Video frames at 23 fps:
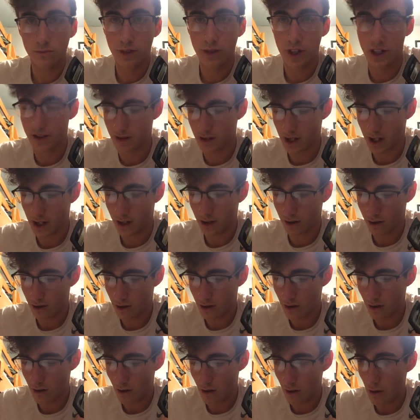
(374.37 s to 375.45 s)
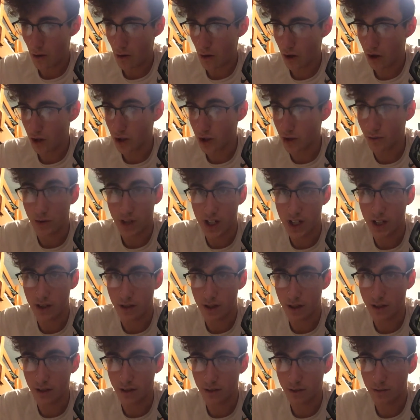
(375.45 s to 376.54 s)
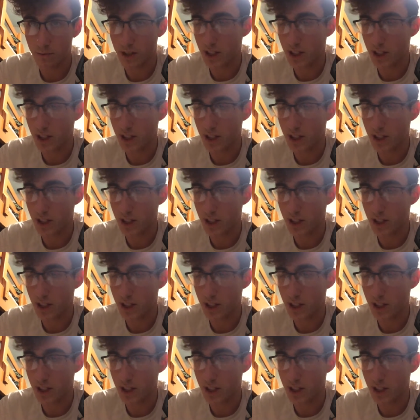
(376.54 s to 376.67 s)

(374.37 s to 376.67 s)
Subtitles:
is like, you need this